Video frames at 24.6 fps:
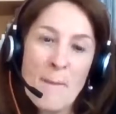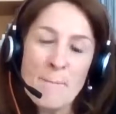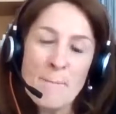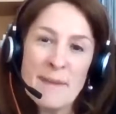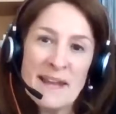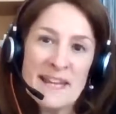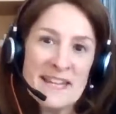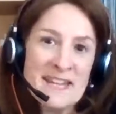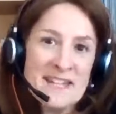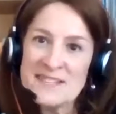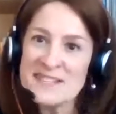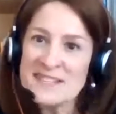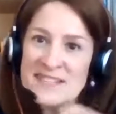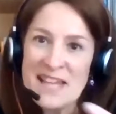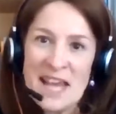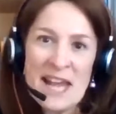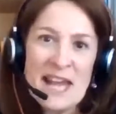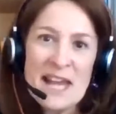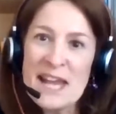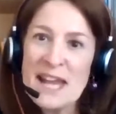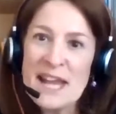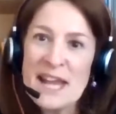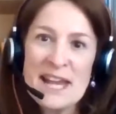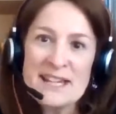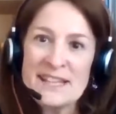because
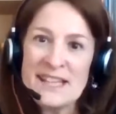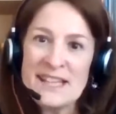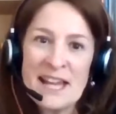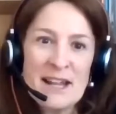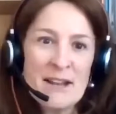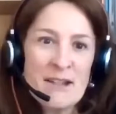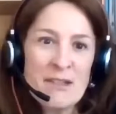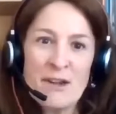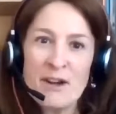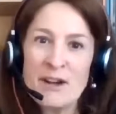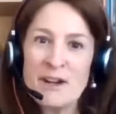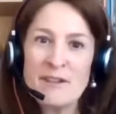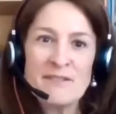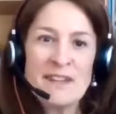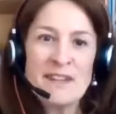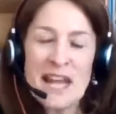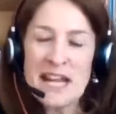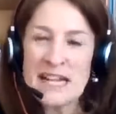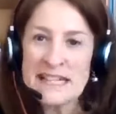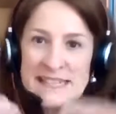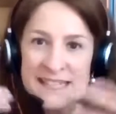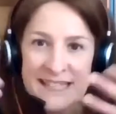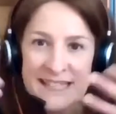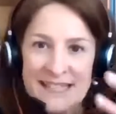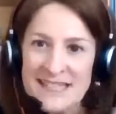they thought of the
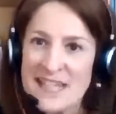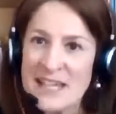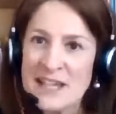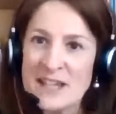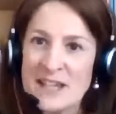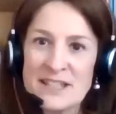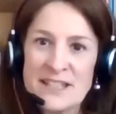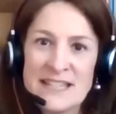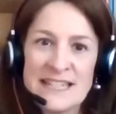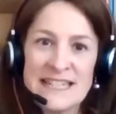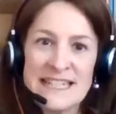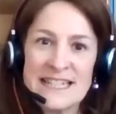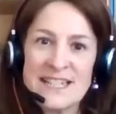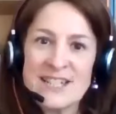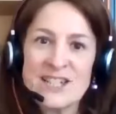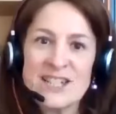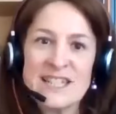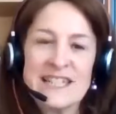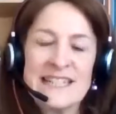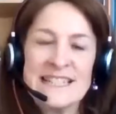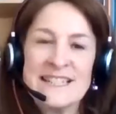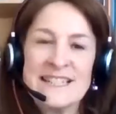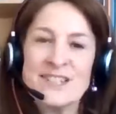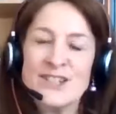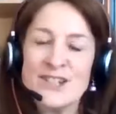idea, they are the
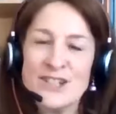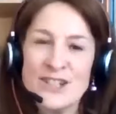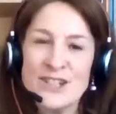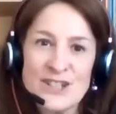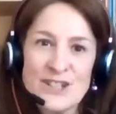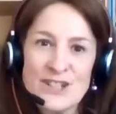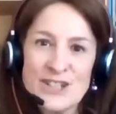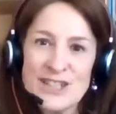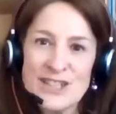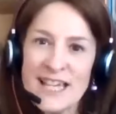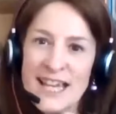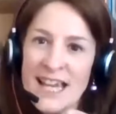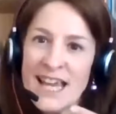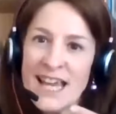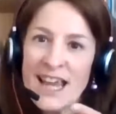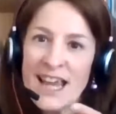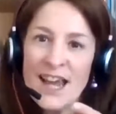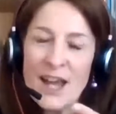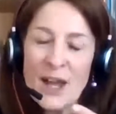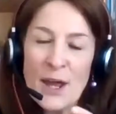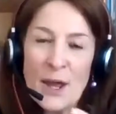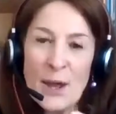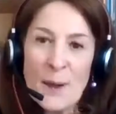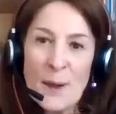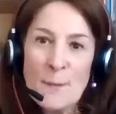initiators,
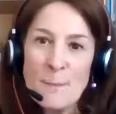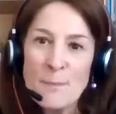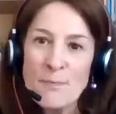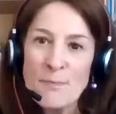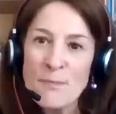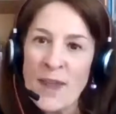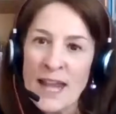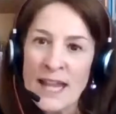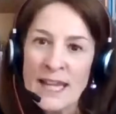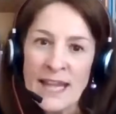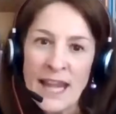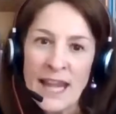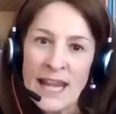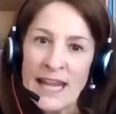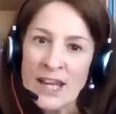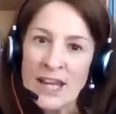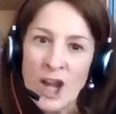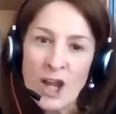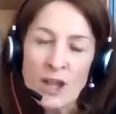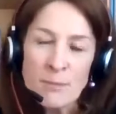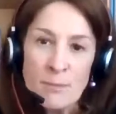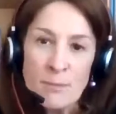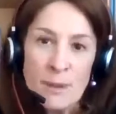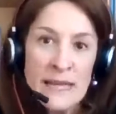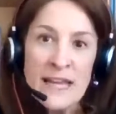and they had
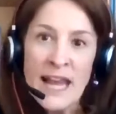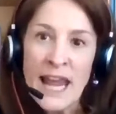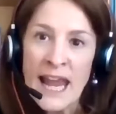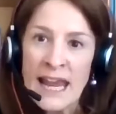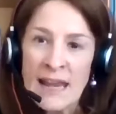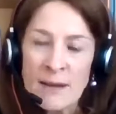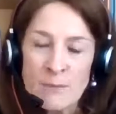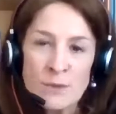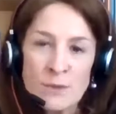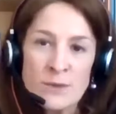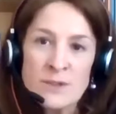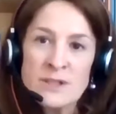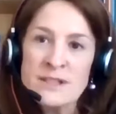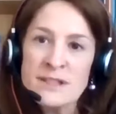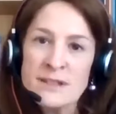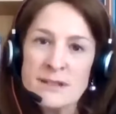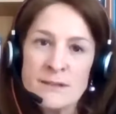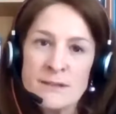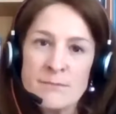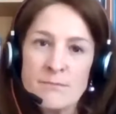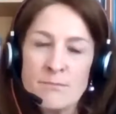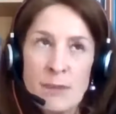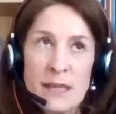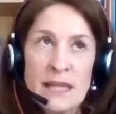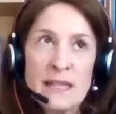not been able
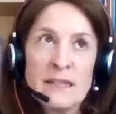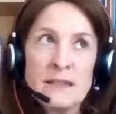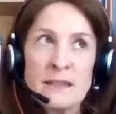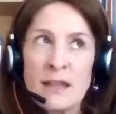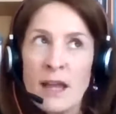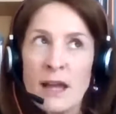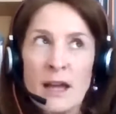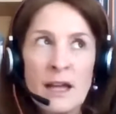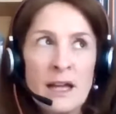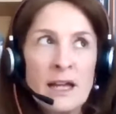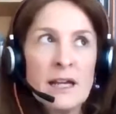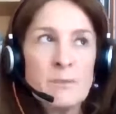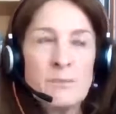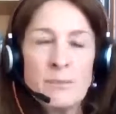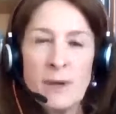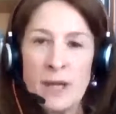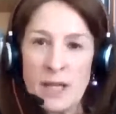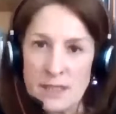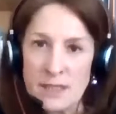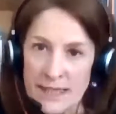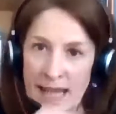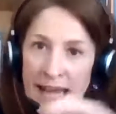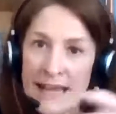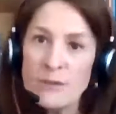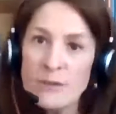to build up
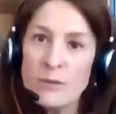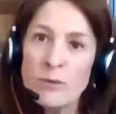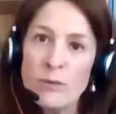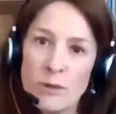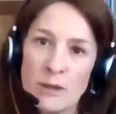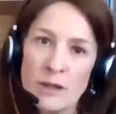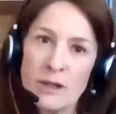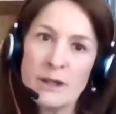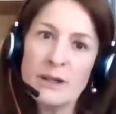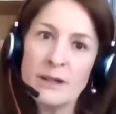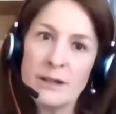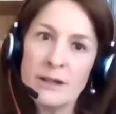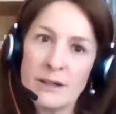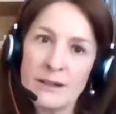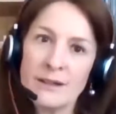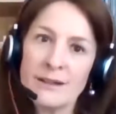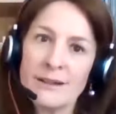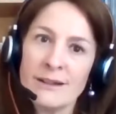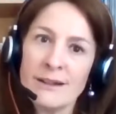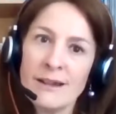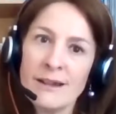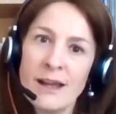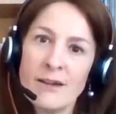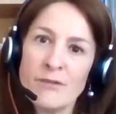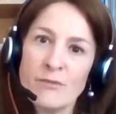a network
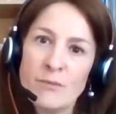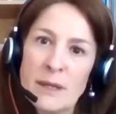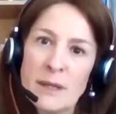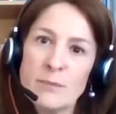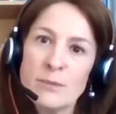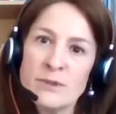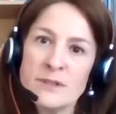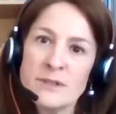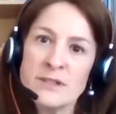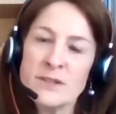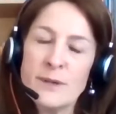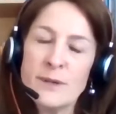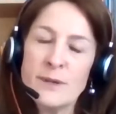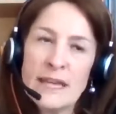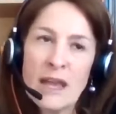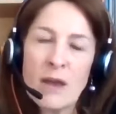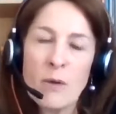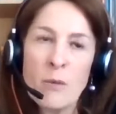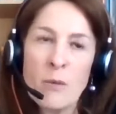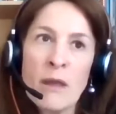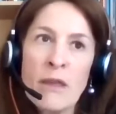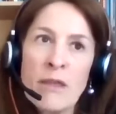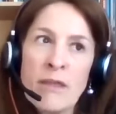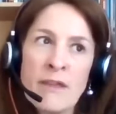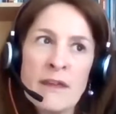of people doing it
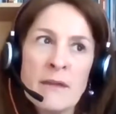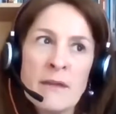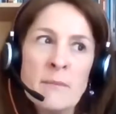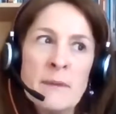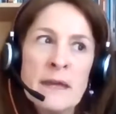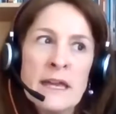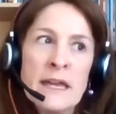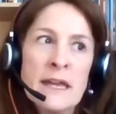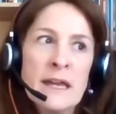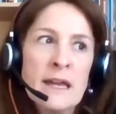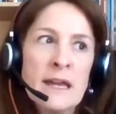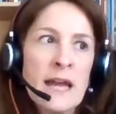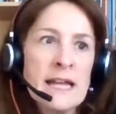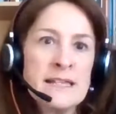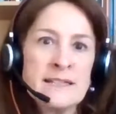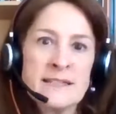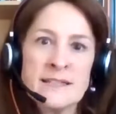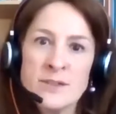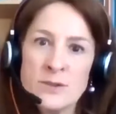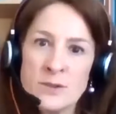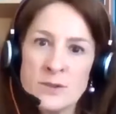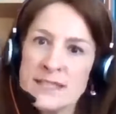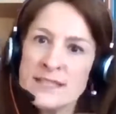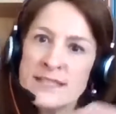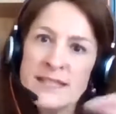with them. As
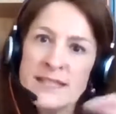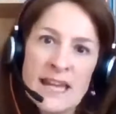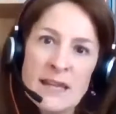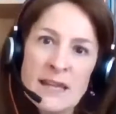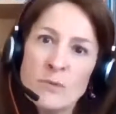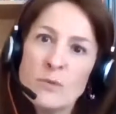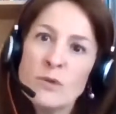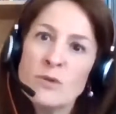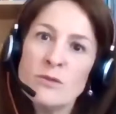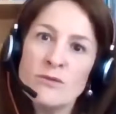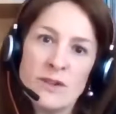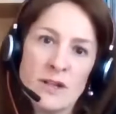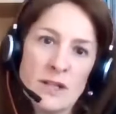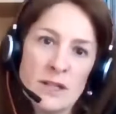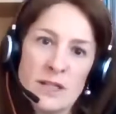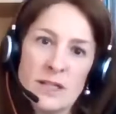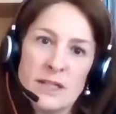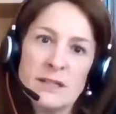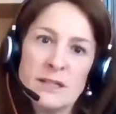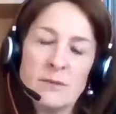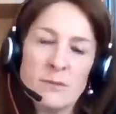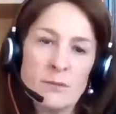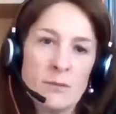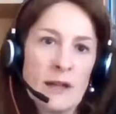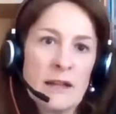soon as they move
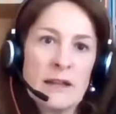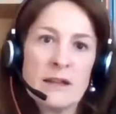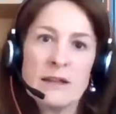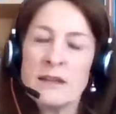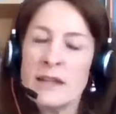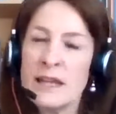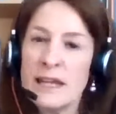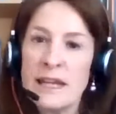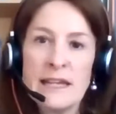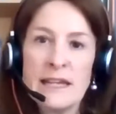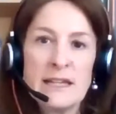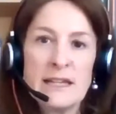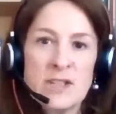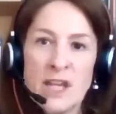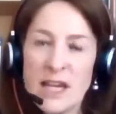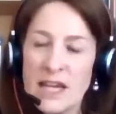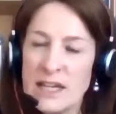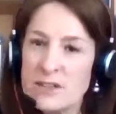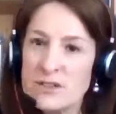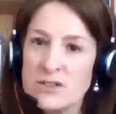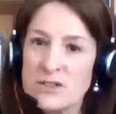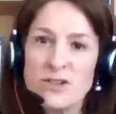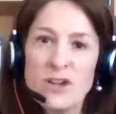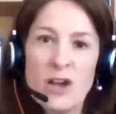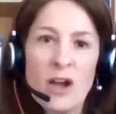on, whether they
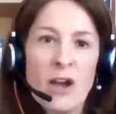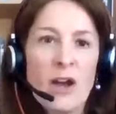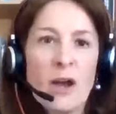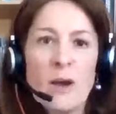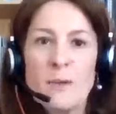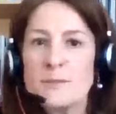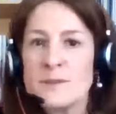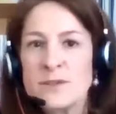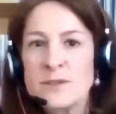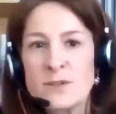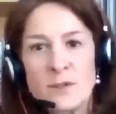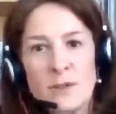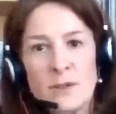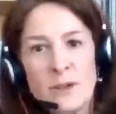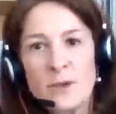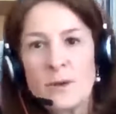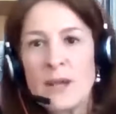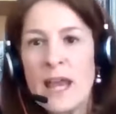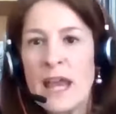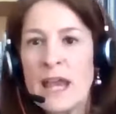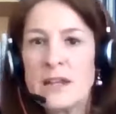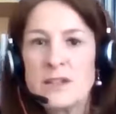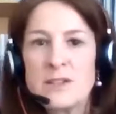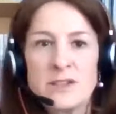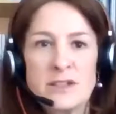change jobs or
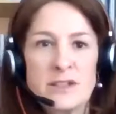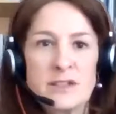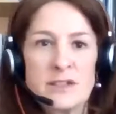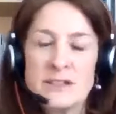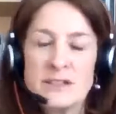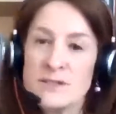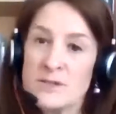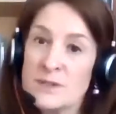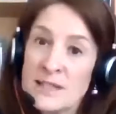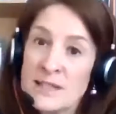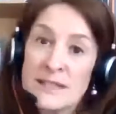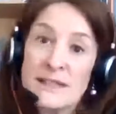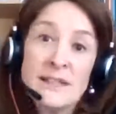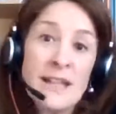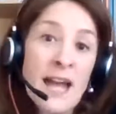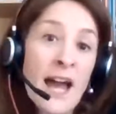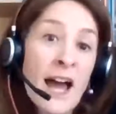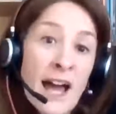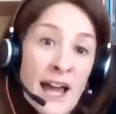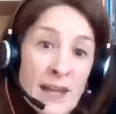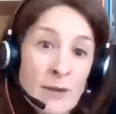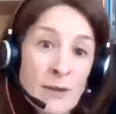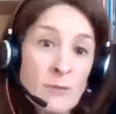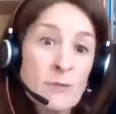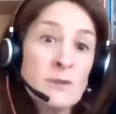locations or they
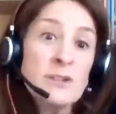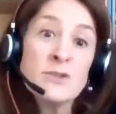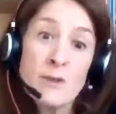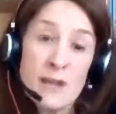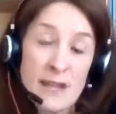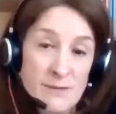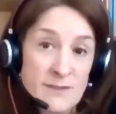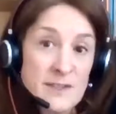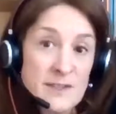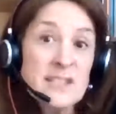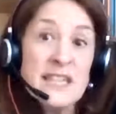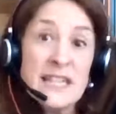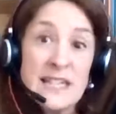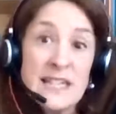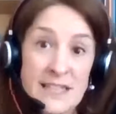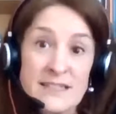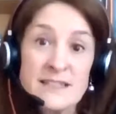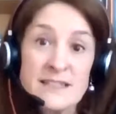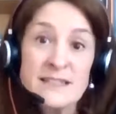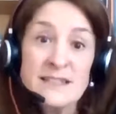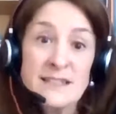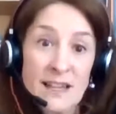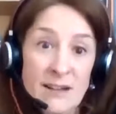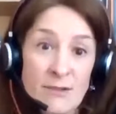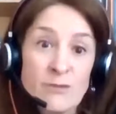die, which we have seen in
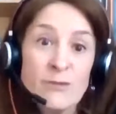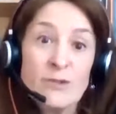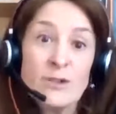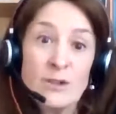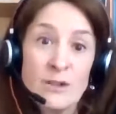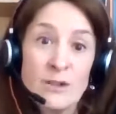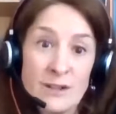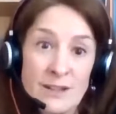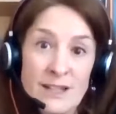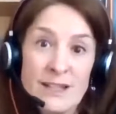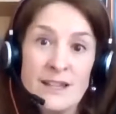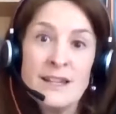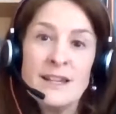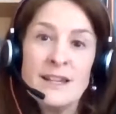several